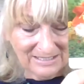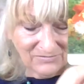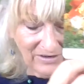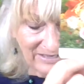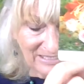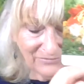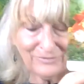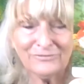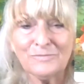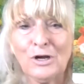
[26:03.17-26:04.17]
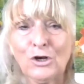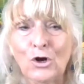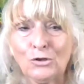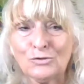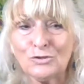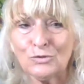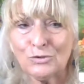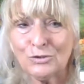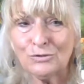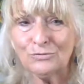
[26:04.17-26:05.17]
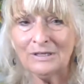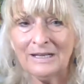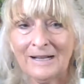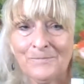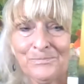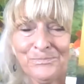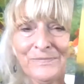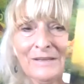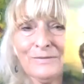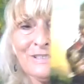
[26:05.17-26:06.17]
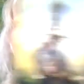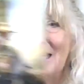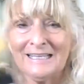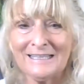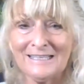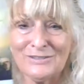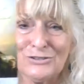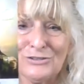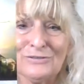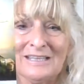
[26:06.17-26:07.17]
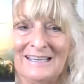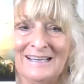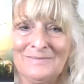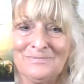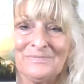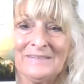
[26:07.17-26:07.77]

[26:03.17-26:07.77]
is very different from her consort, who can take these two here.